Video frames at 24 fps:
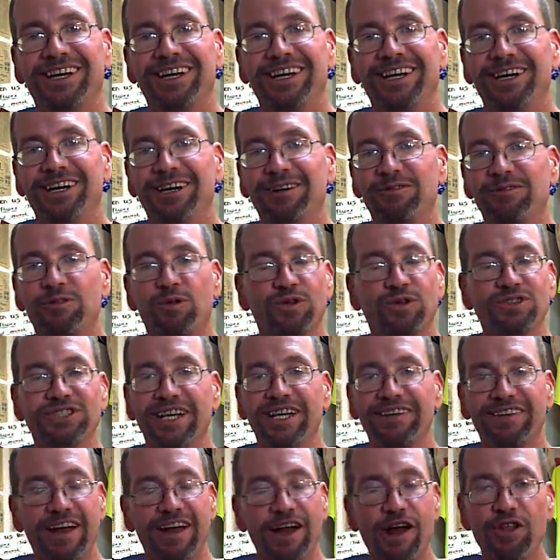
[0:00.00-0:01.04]
Of course,
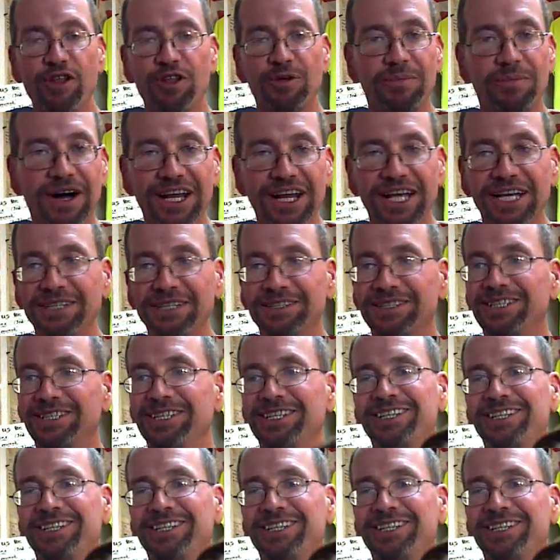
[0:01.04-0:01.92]
they got all the money.